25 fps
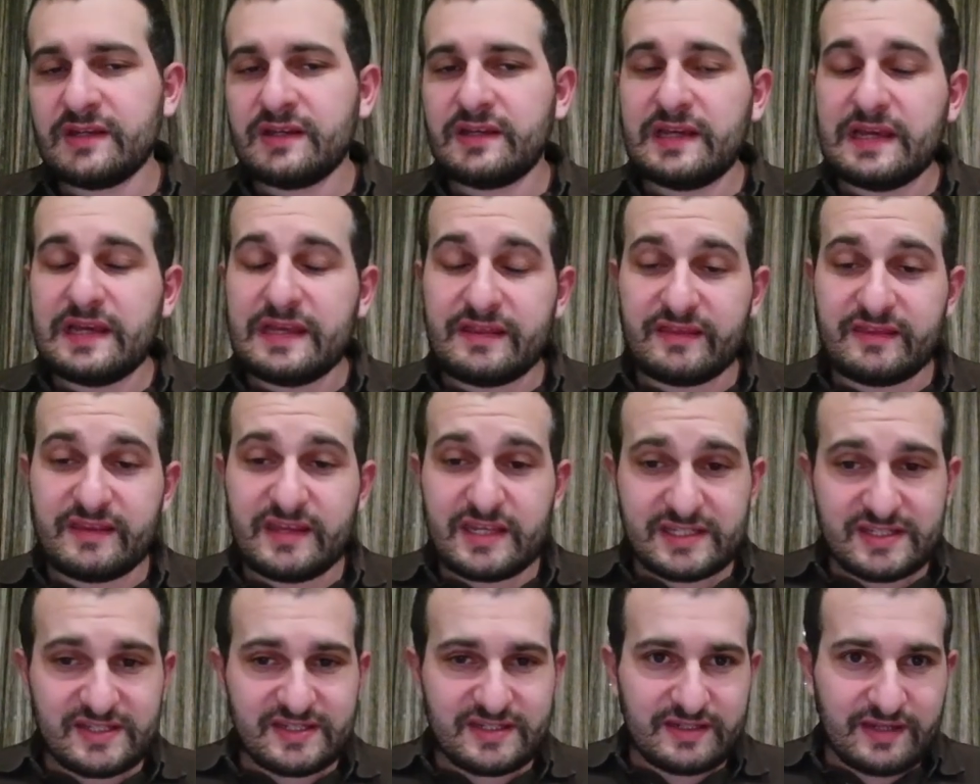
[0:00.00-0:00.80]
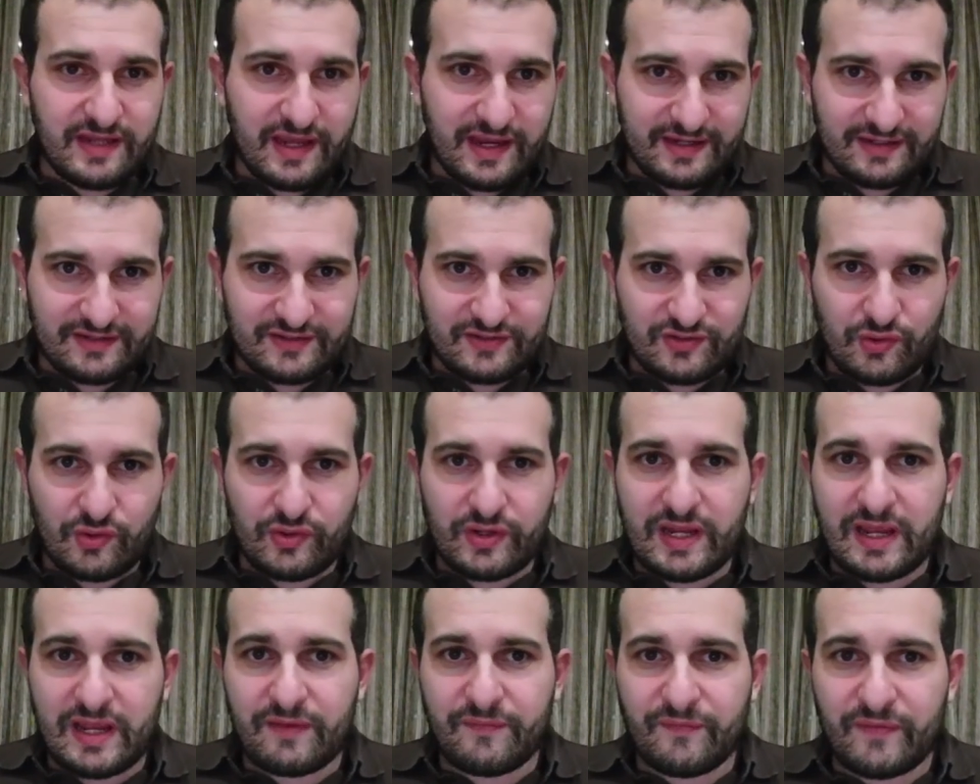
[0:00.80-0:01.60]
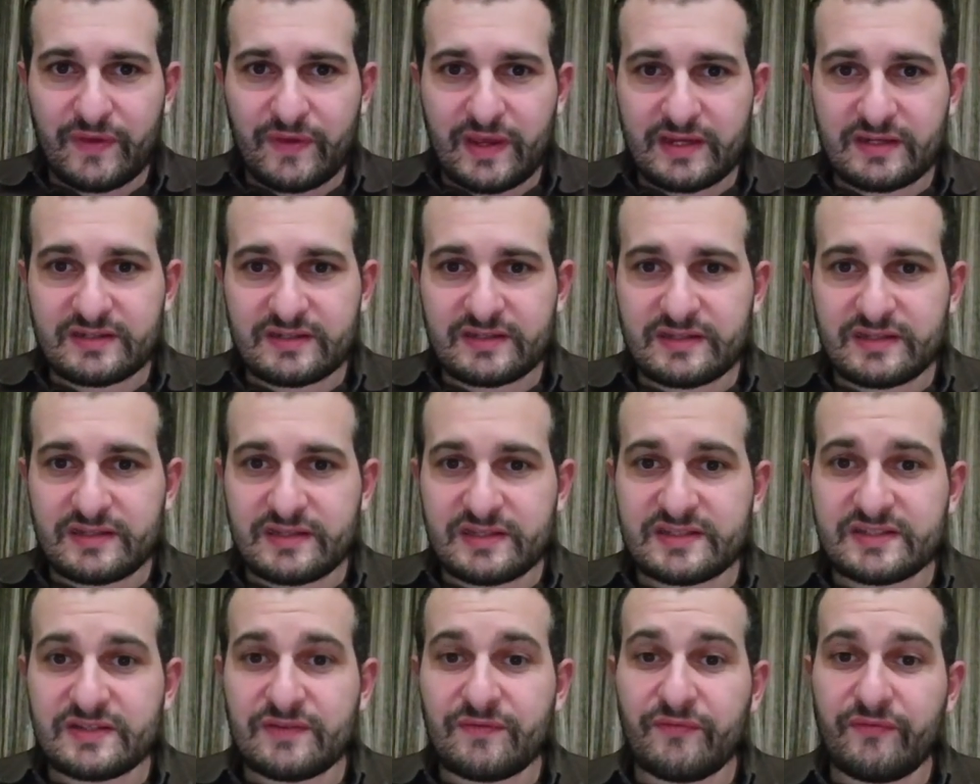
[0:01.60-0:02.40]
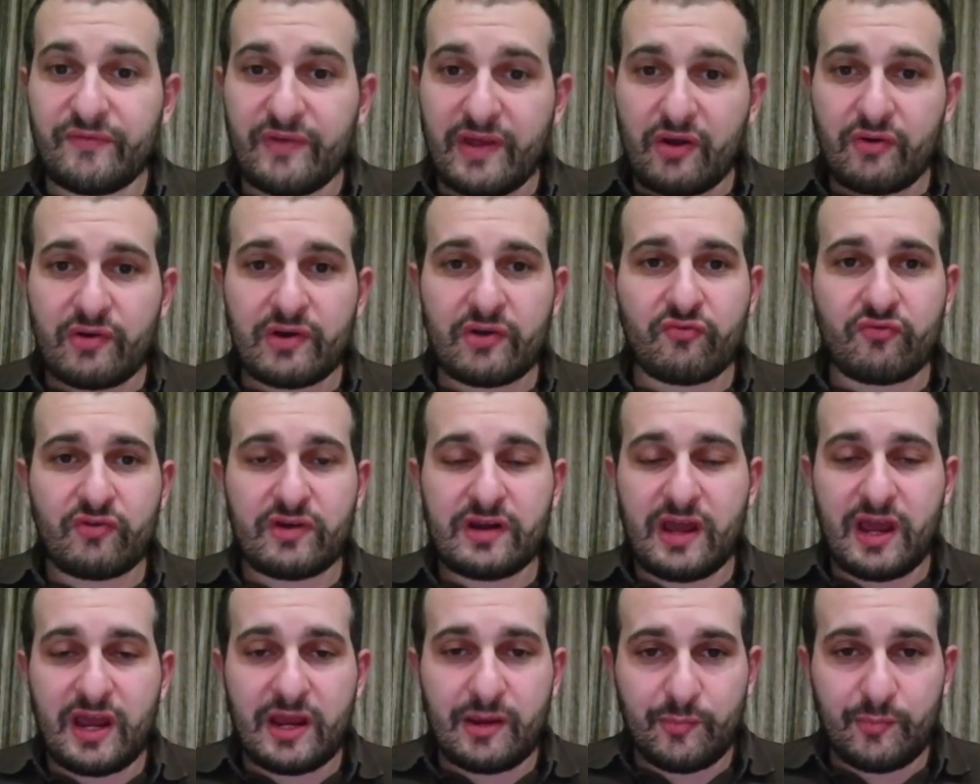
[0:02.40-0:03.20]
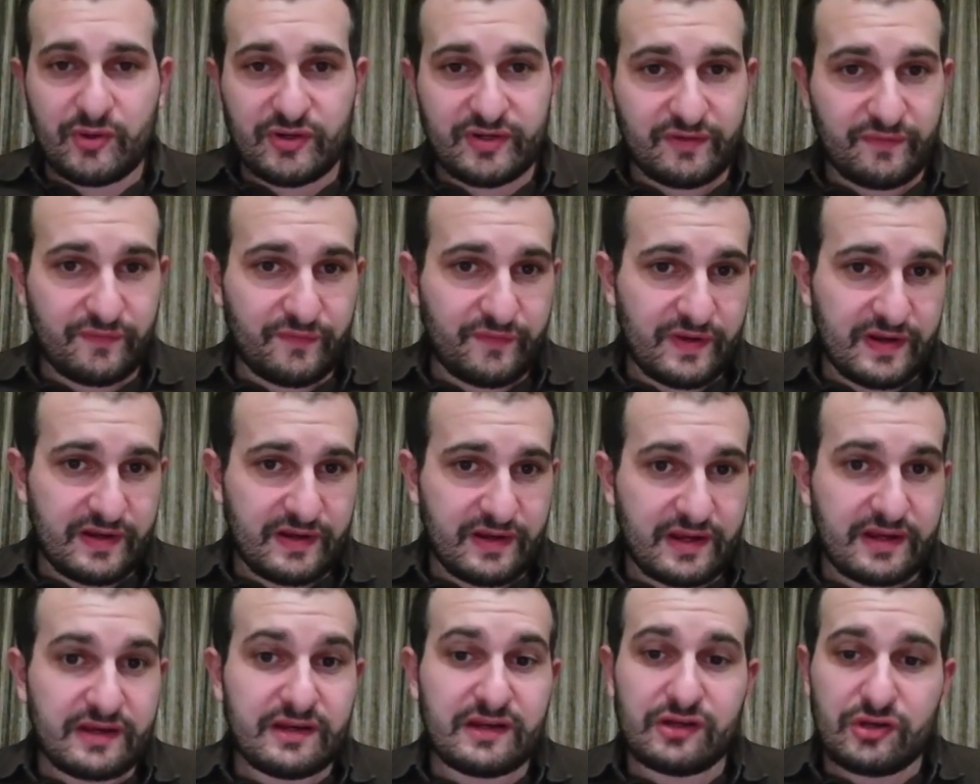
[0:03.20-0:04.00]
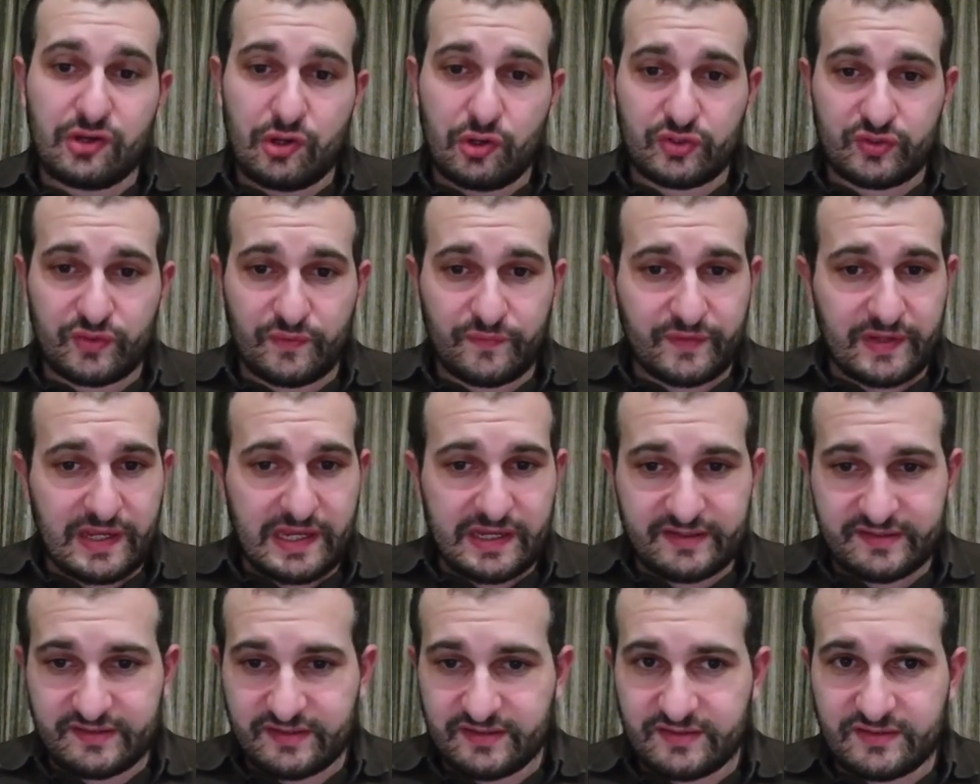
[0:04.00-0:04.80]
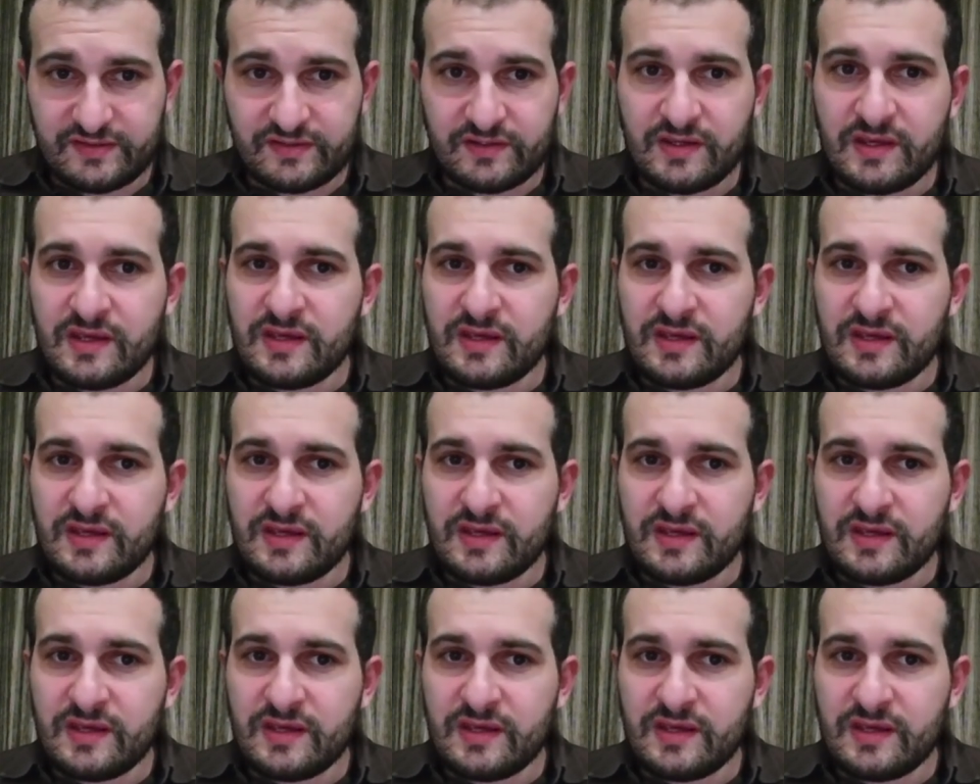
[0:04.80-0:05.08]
And this knight on f8 is a very reliable defender in a lot of cases.